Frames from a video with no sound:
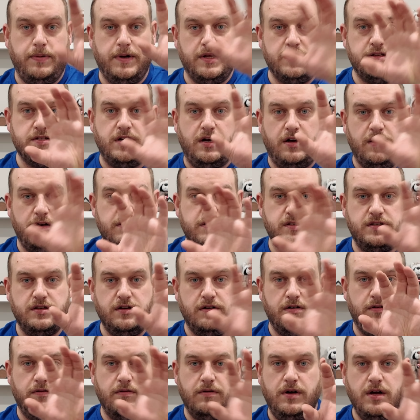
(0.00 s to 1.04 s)
but it's
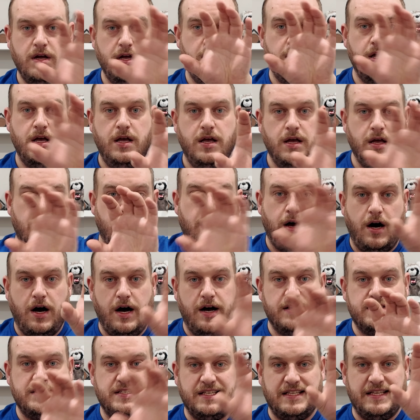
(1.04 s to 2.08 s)
also
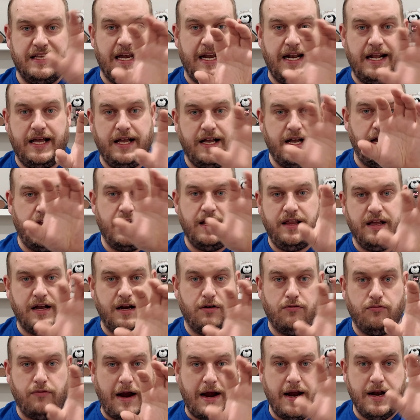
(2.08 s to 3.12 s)
oscillating kind of like
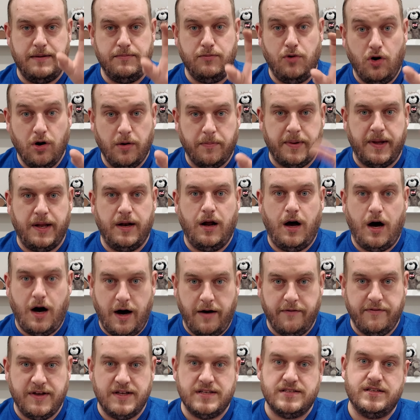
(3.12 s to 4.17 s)
a random orbit.
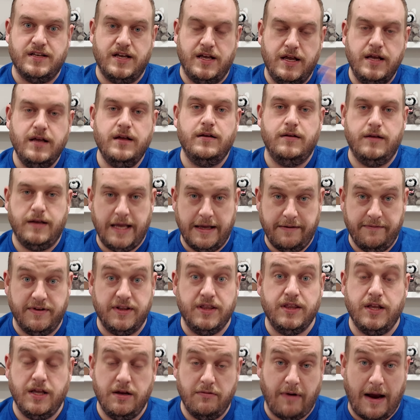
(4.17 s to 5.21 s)
Obviously,
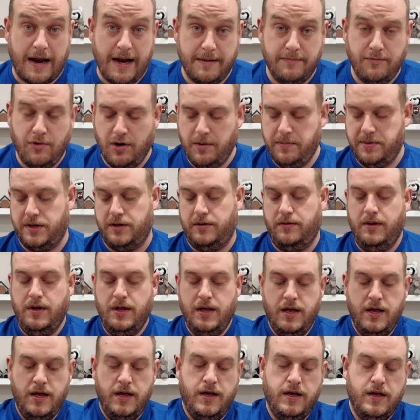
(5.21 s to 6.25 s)
given the random orbital.
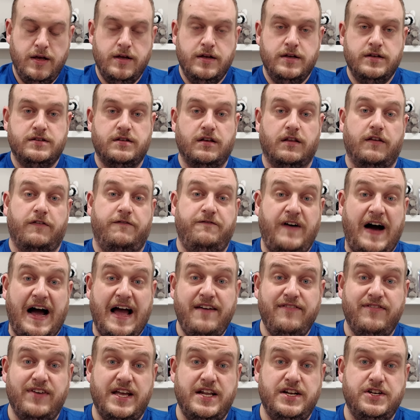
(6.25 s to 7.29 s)
So the
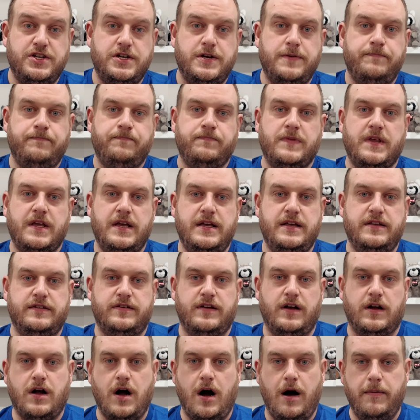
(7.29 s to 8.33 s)
5-inch is
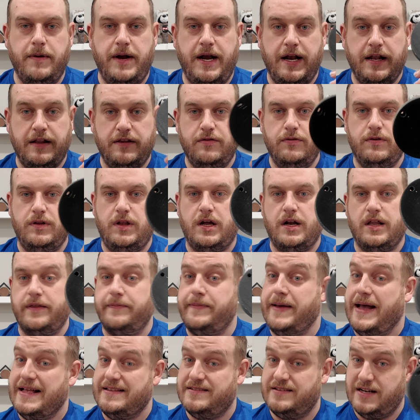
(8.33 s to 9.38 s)
accommodating to a lot of the
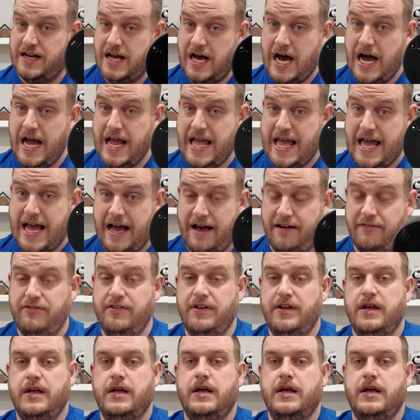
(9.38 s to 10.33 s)
pads that I have,